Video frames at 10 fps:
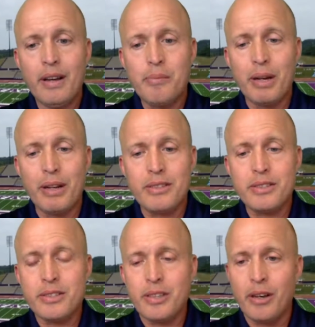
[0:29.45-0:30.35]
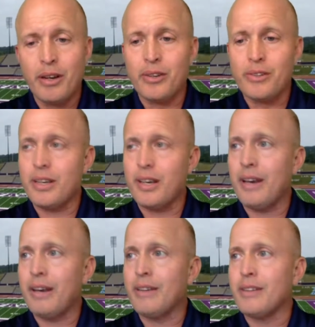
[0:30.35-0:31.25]
but his skills
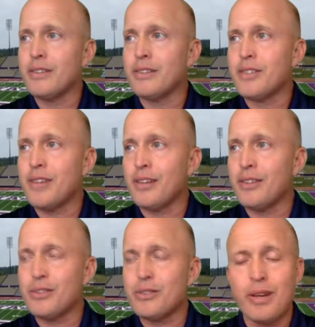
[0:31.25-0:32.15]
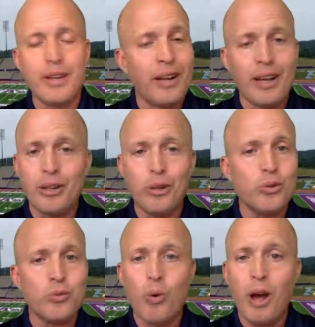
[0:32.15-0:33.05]
and his intelligence, intellect
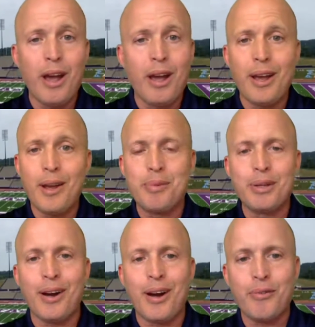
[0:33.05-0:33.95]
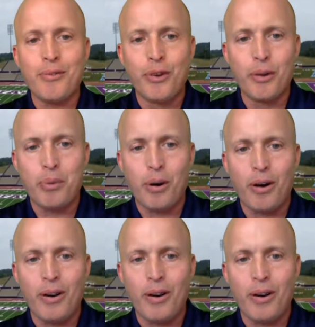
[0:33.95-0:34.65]
goes way beyond football.